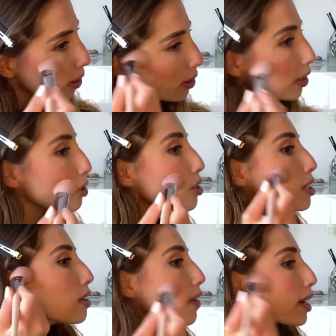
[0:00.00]
Let's just
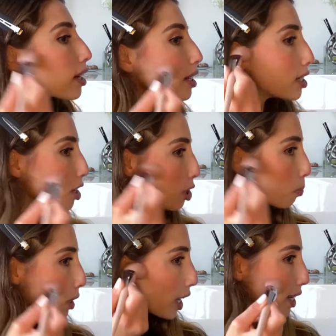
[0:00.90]
see if I could continue
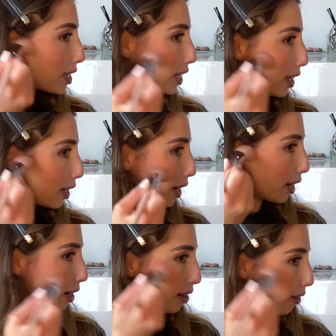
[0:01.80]
blending it
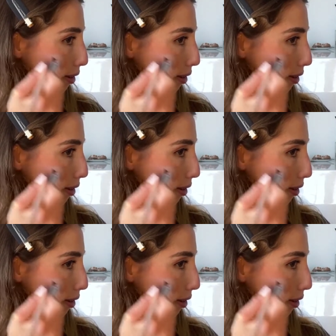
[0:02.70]
in.